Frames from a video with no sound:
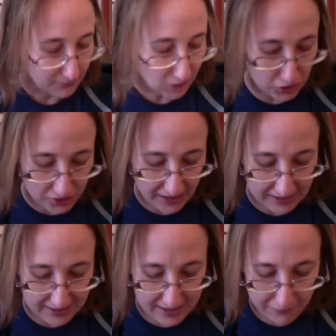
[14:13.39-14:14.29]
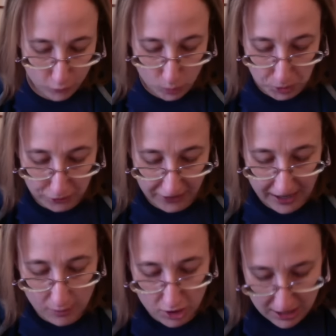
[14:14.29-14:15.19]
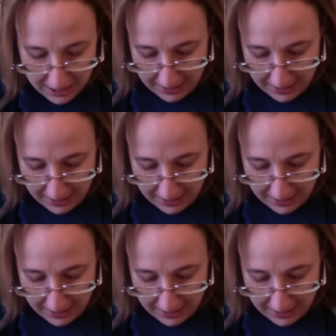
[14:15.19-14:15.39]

So that is the Foolproof Cowl,